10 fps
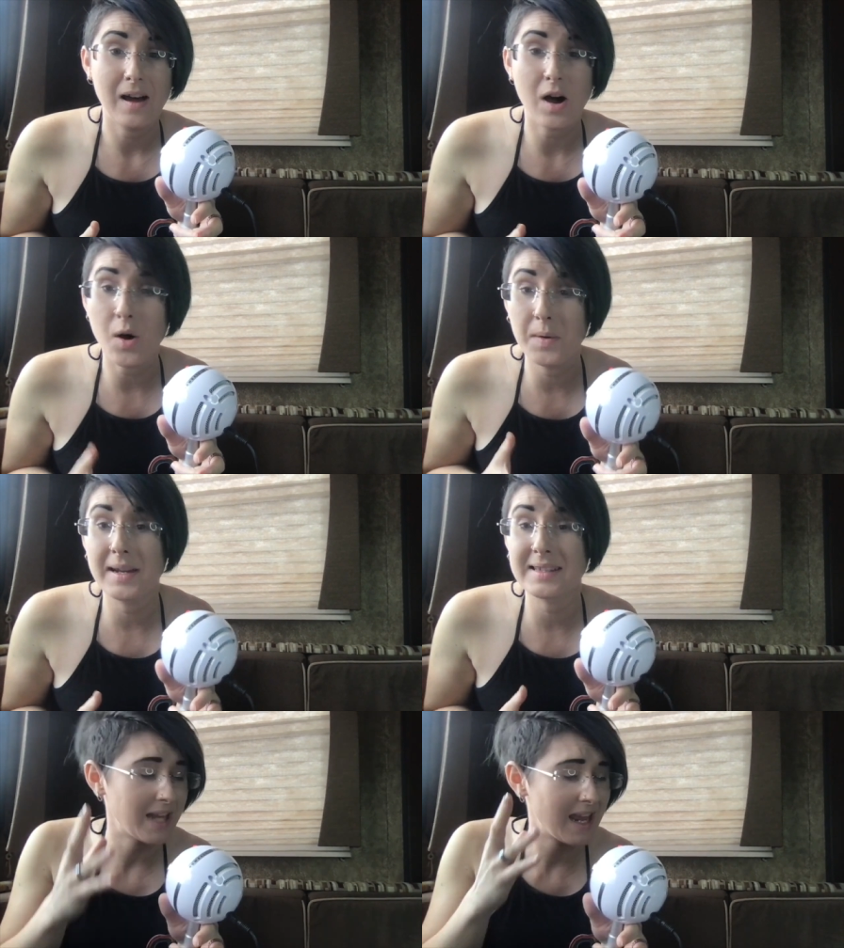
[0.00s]

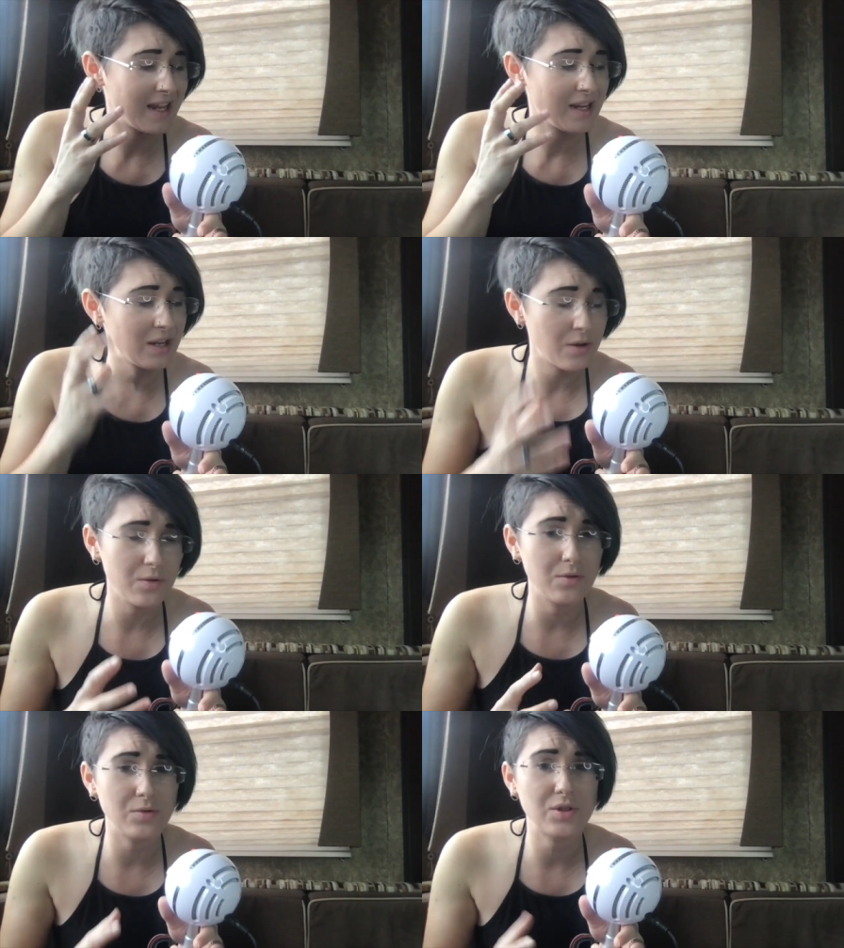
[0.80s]
Always a
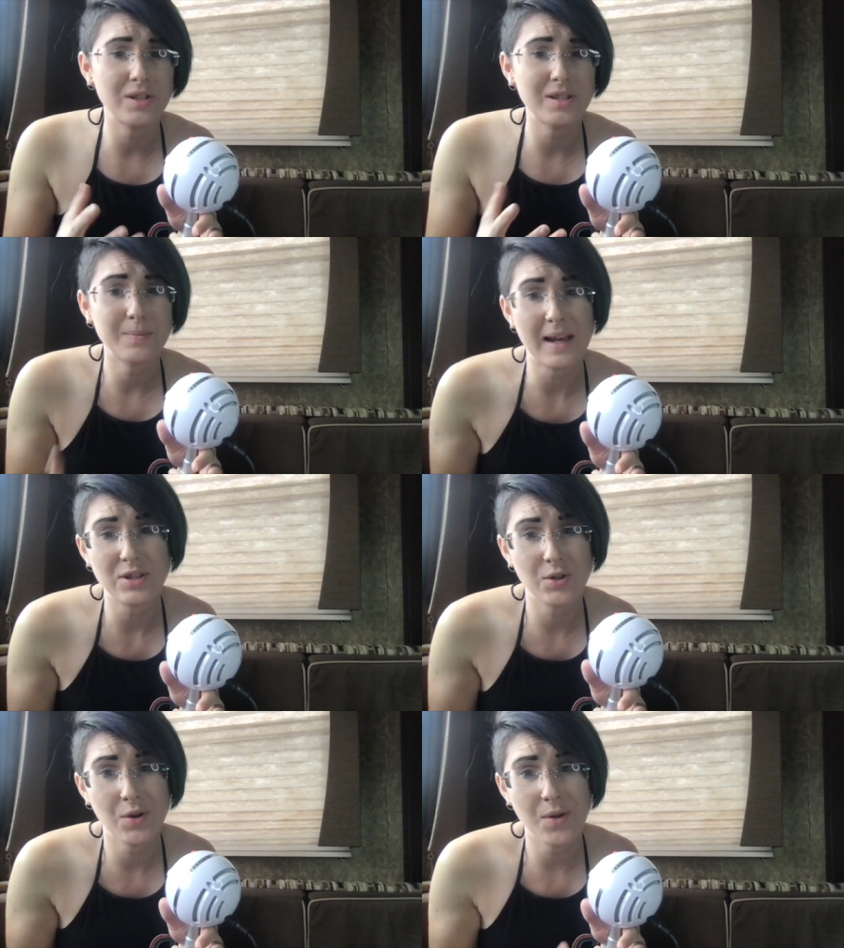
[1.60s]
huge
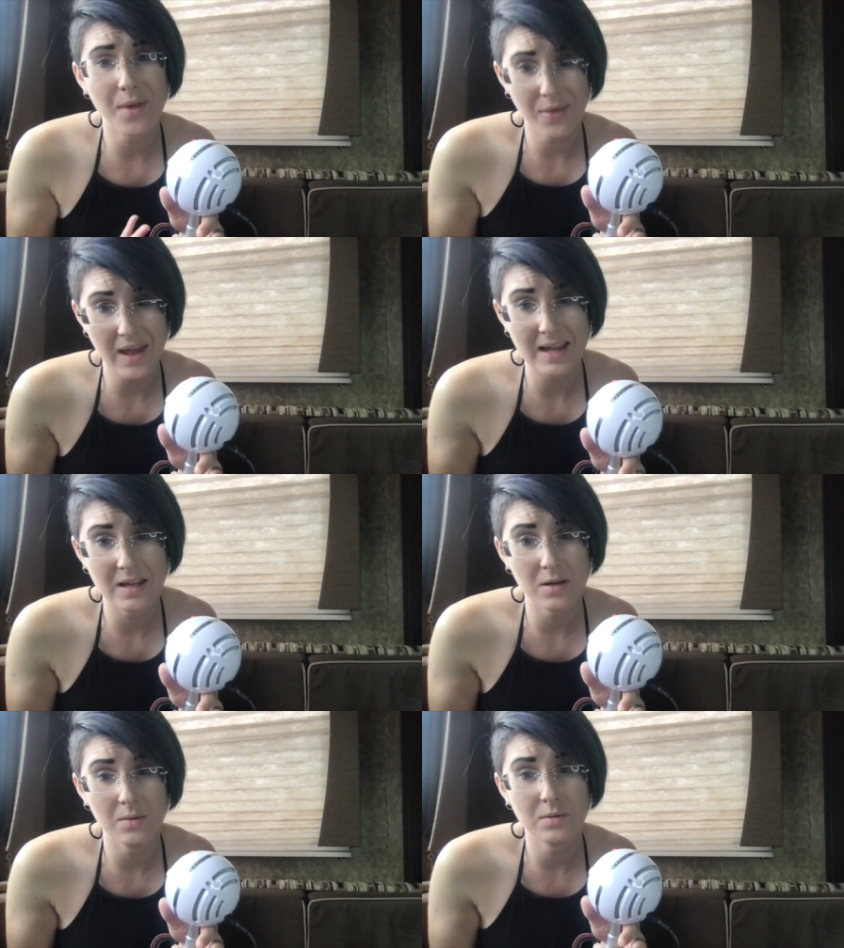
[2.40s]
special
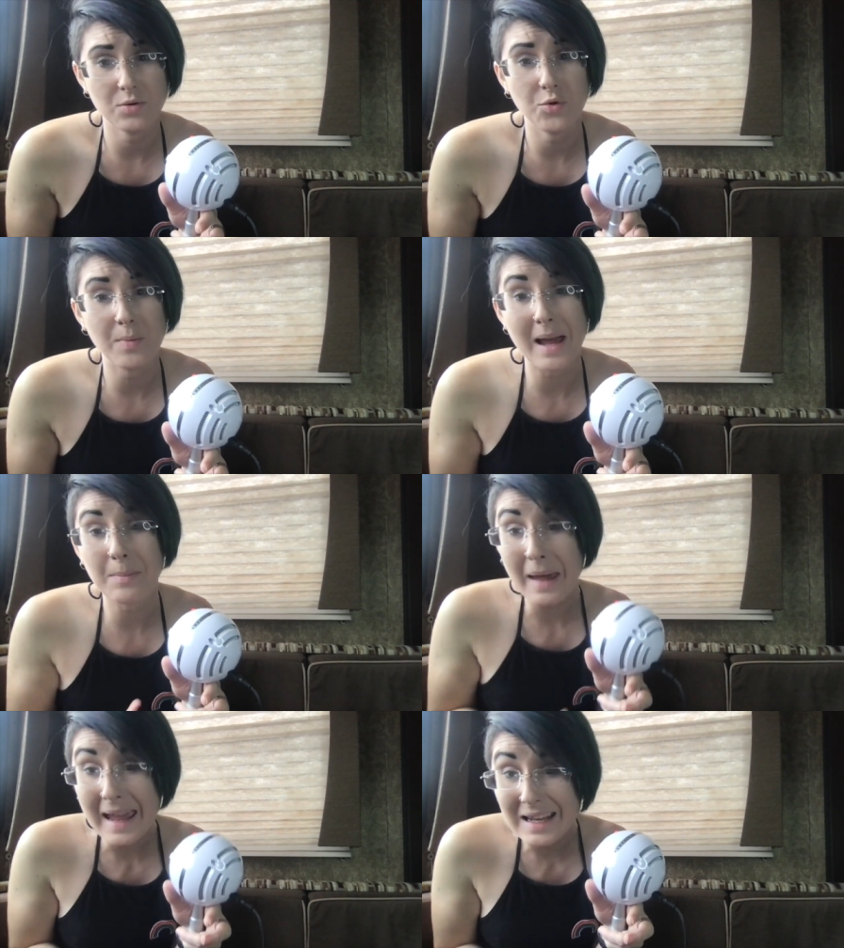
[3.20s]
thank you to my
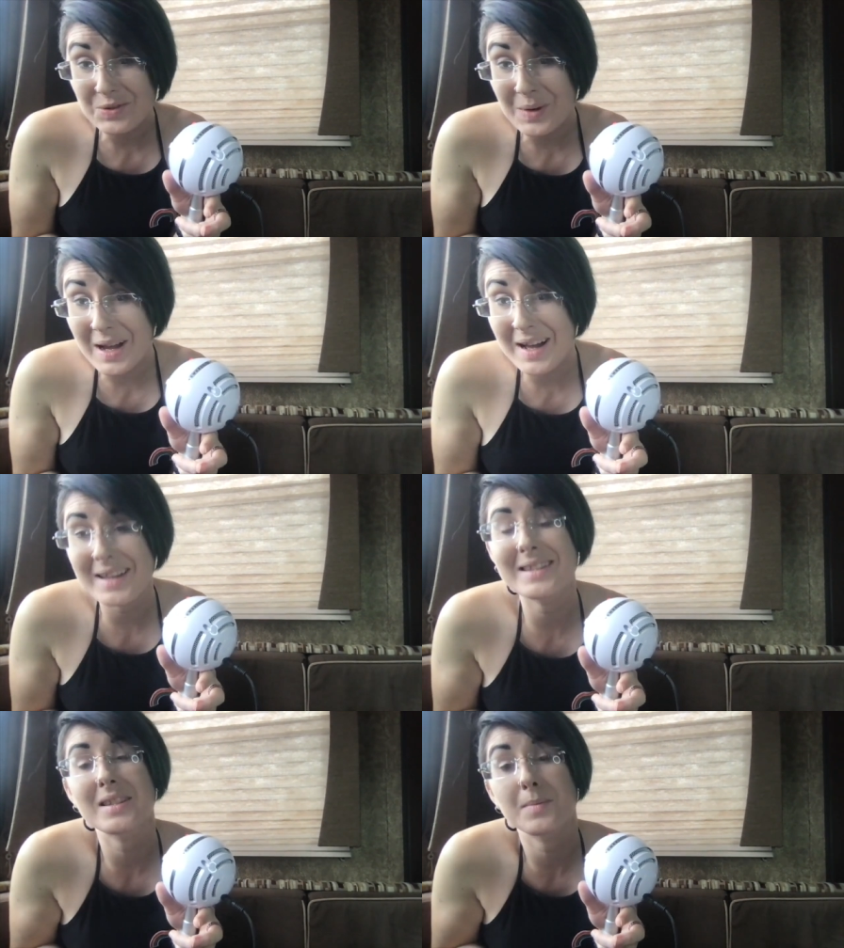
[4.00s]

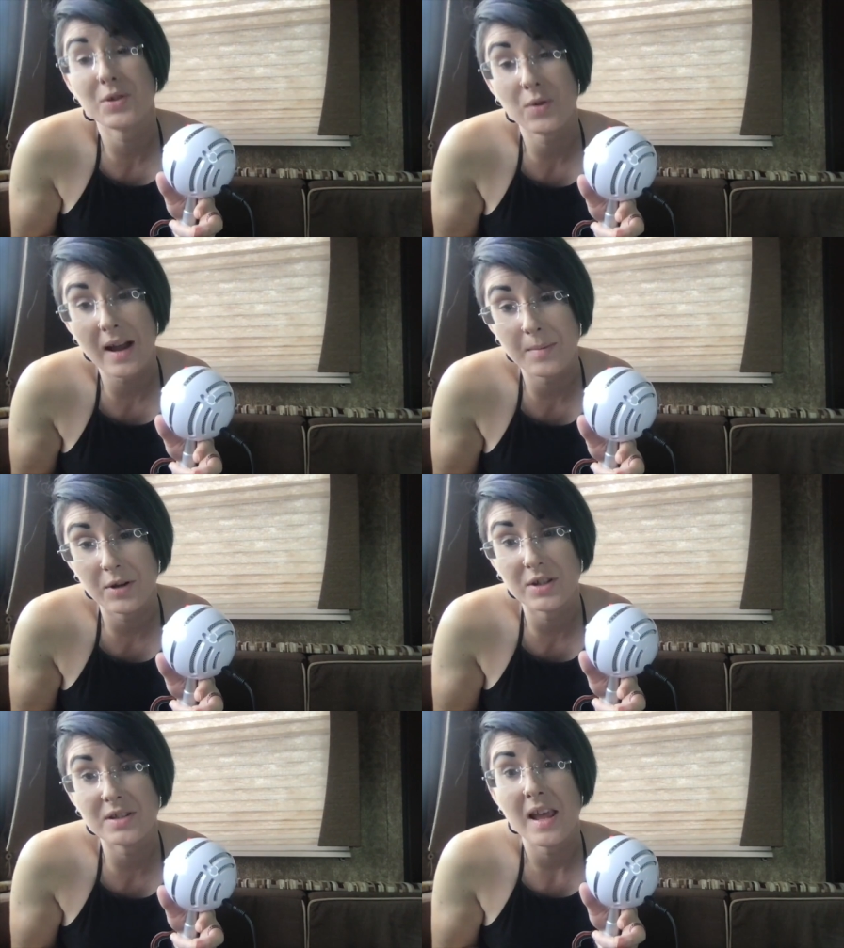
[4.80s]
Patreon
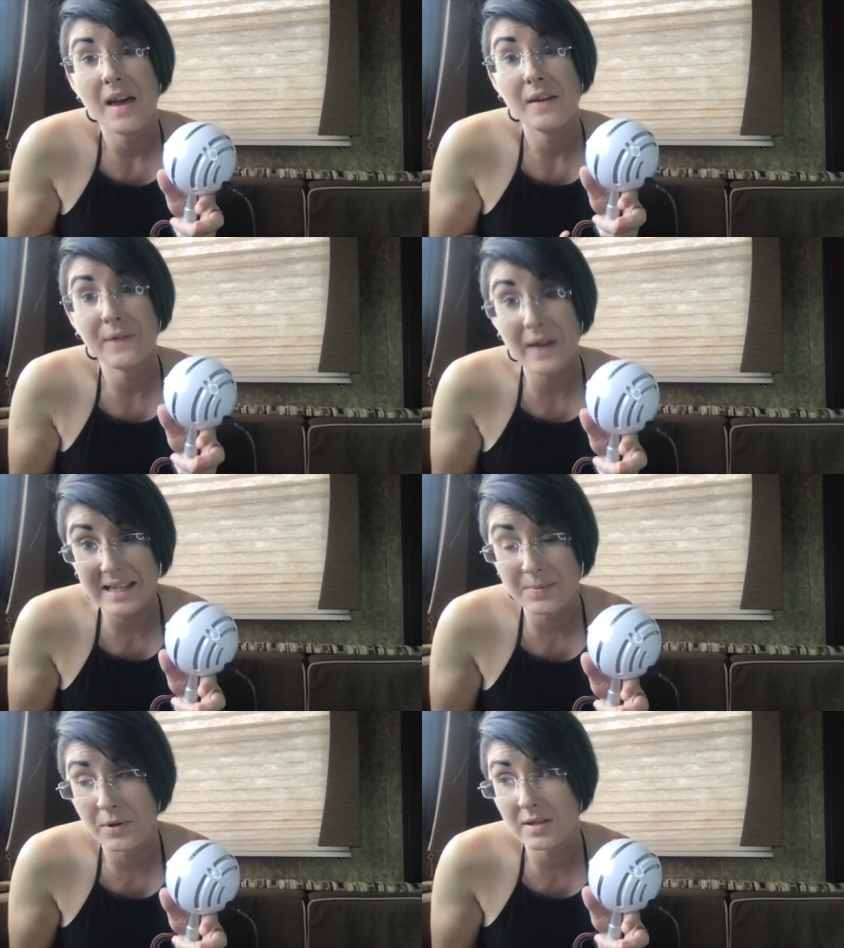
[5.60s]
subscribers,
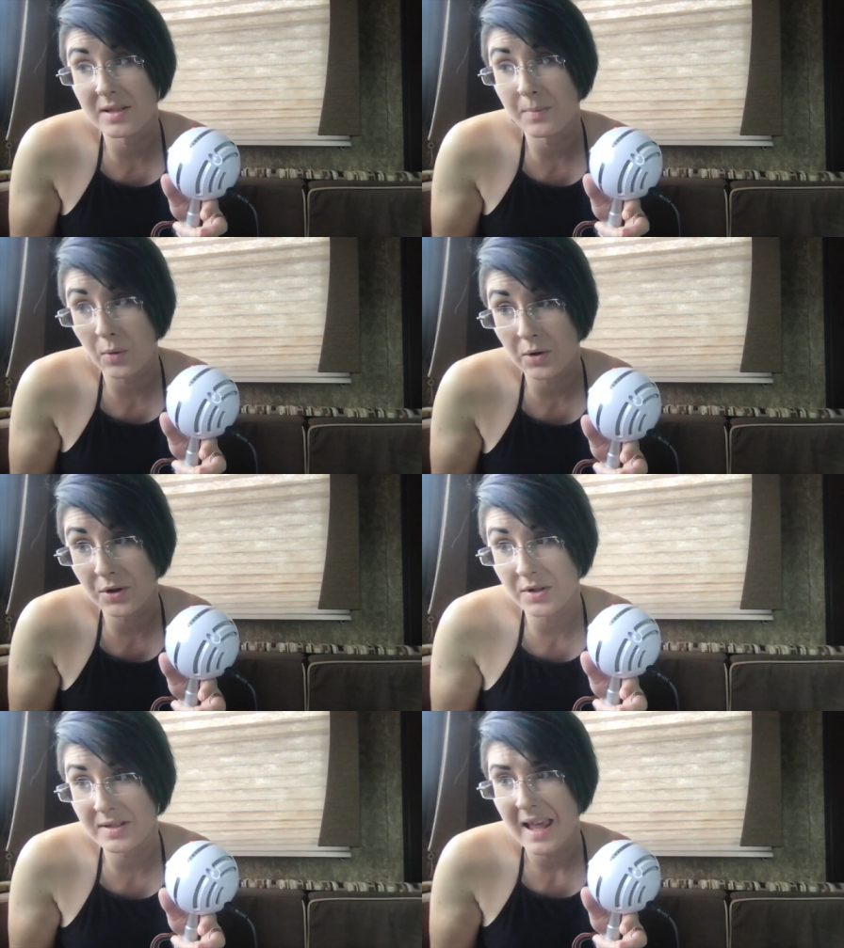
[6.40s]
Facebook
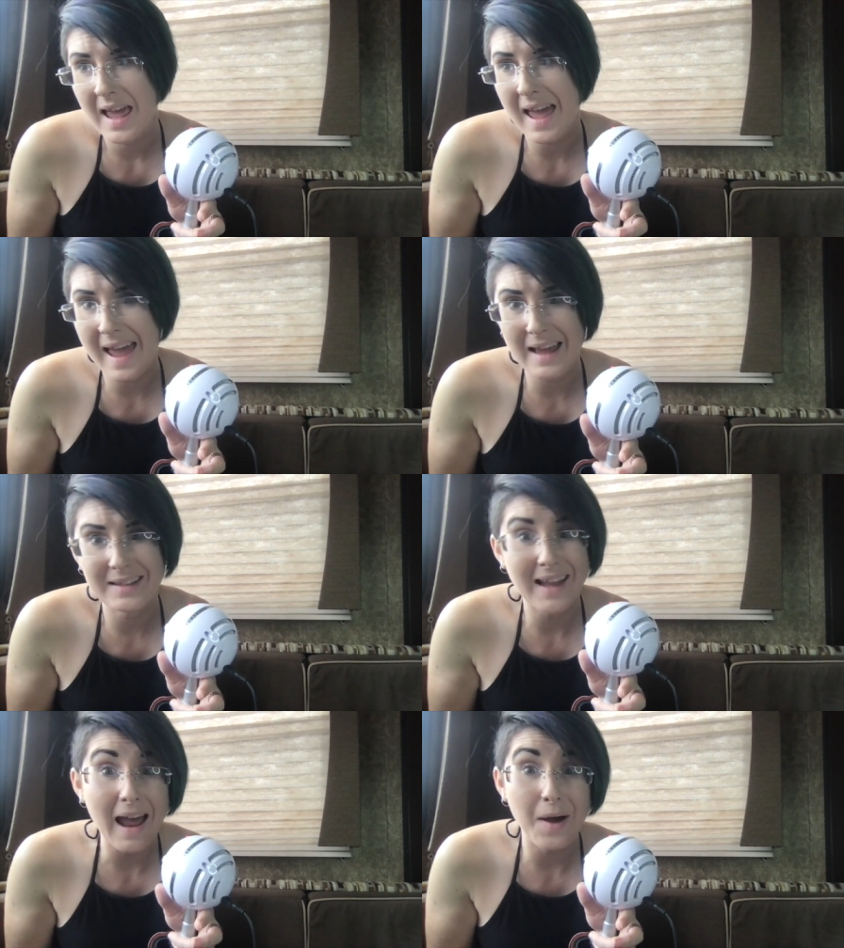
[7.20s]
supporters,
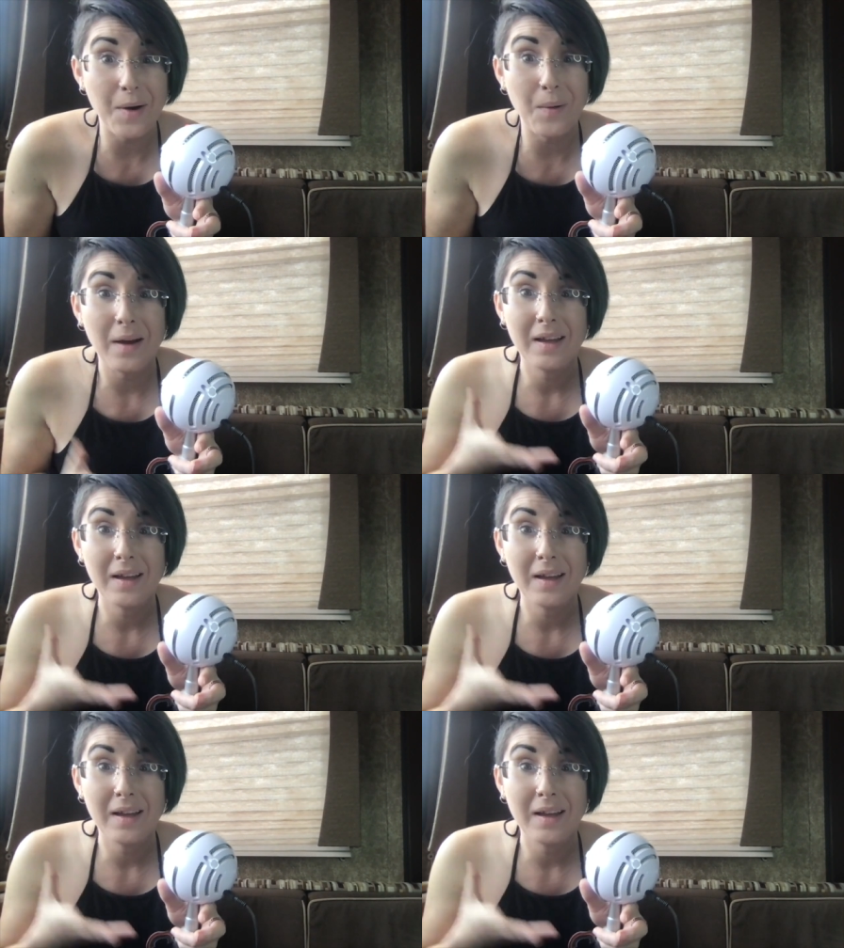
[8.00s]
and now